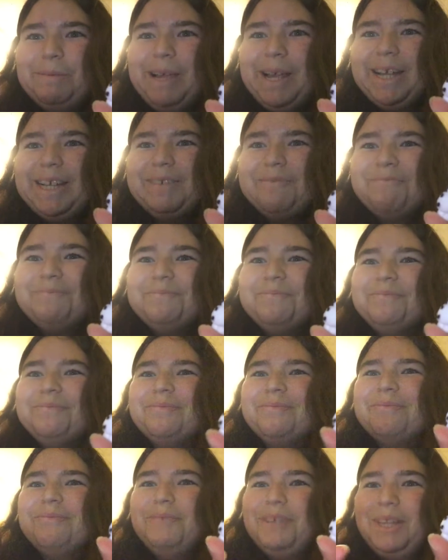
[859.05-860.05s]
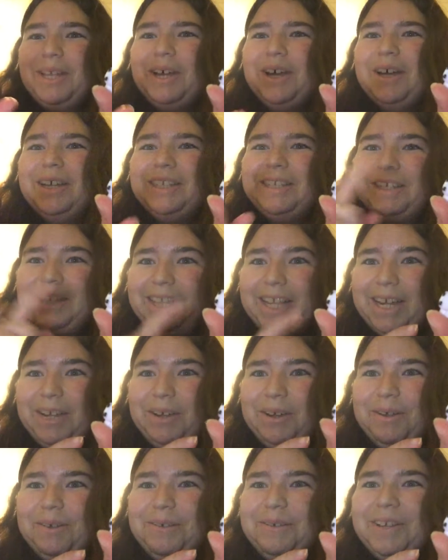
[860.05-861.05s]
Back with Han and
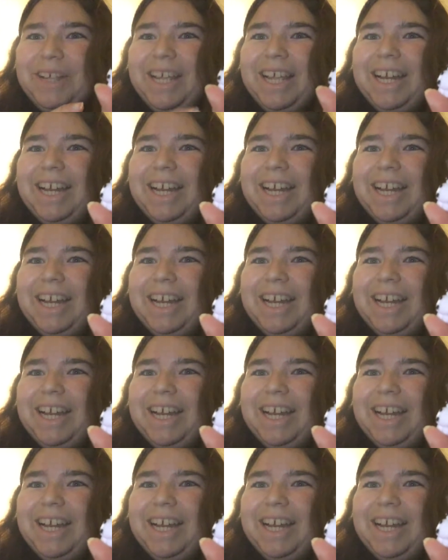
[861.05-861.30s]
Lando.